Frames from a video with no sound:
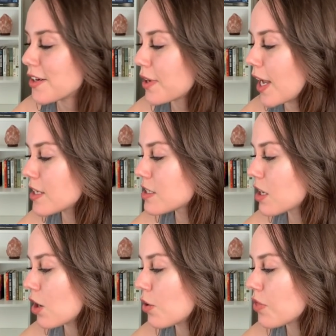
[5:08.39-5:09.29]
Okay.
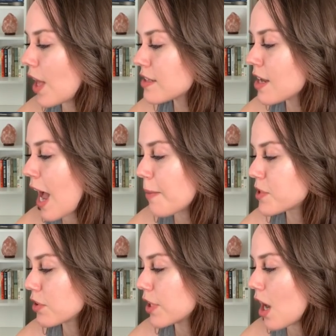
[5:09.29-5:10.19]
So that's an
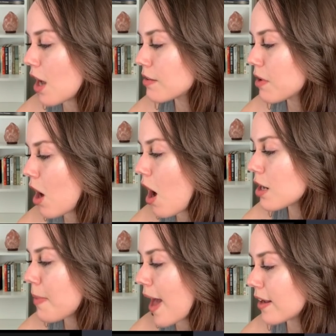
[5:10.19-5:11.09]
absolutely not.
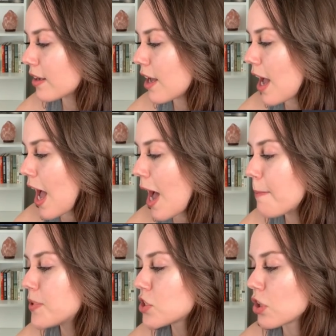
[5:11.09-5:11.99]
Automatic.
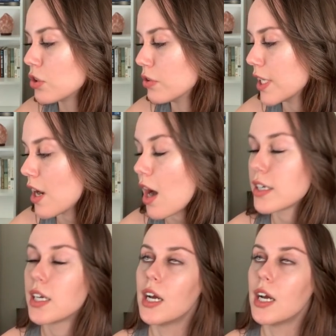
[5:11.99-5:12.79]
Absolutely not.